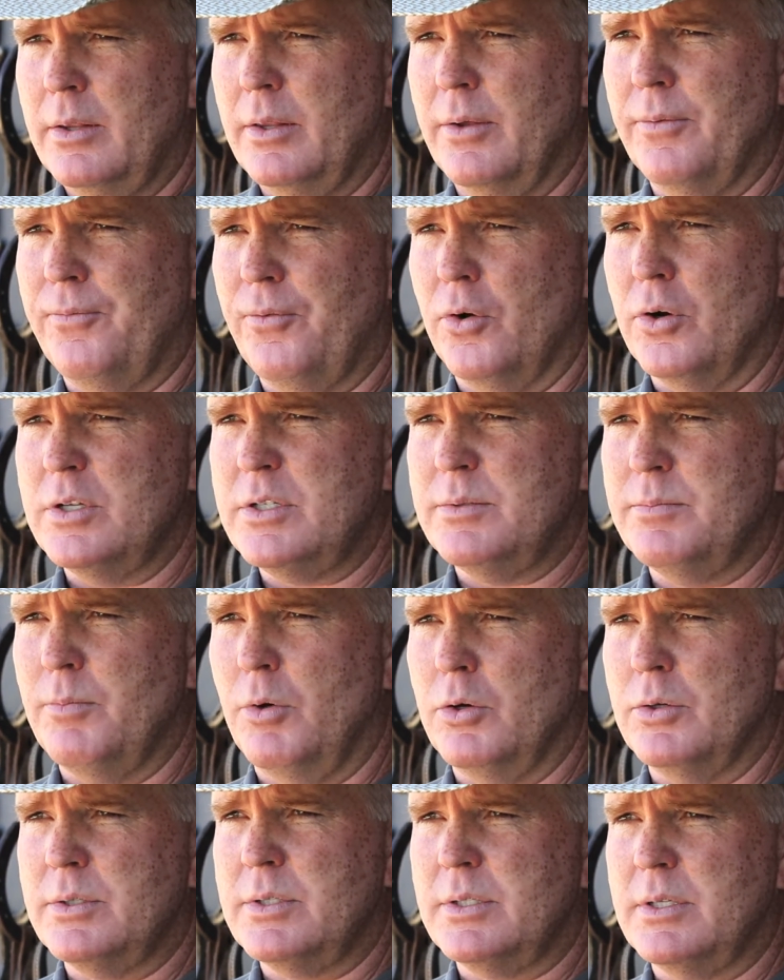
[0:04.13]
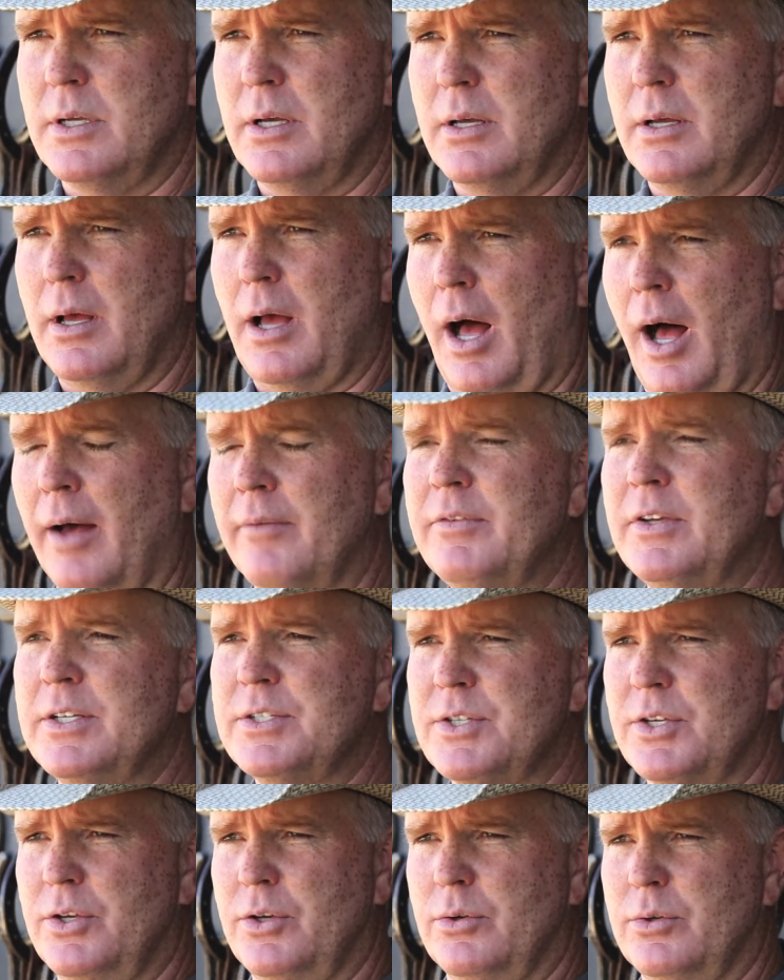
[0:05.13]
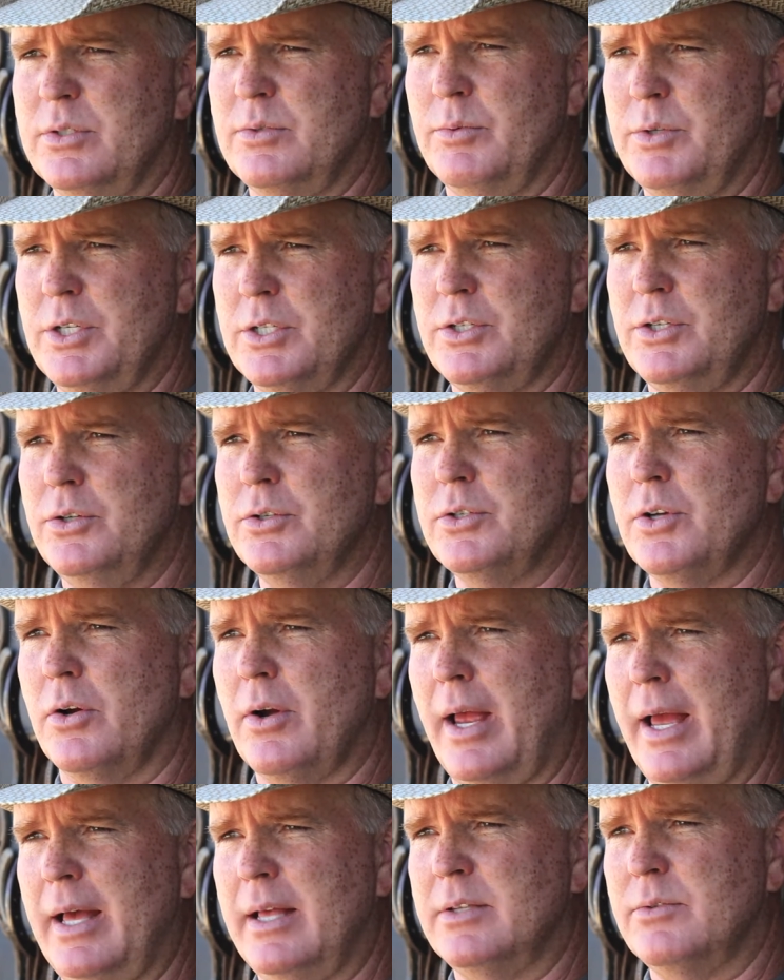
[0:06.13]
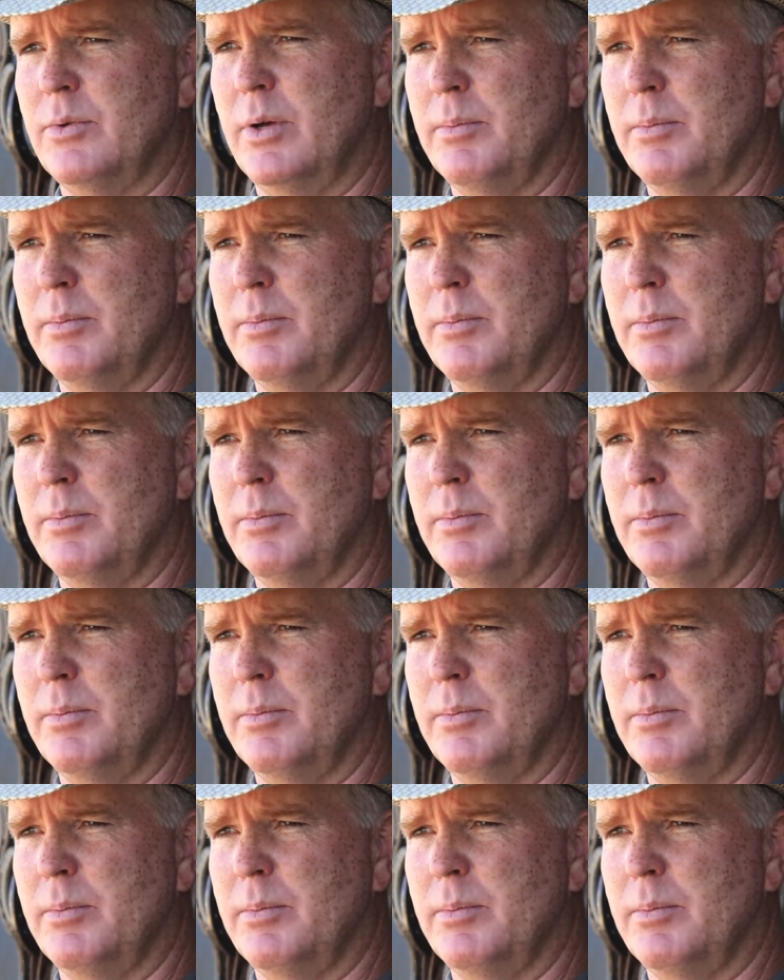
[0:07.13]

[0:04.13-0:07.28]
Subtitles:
The first most obvious cue is we just use our hands,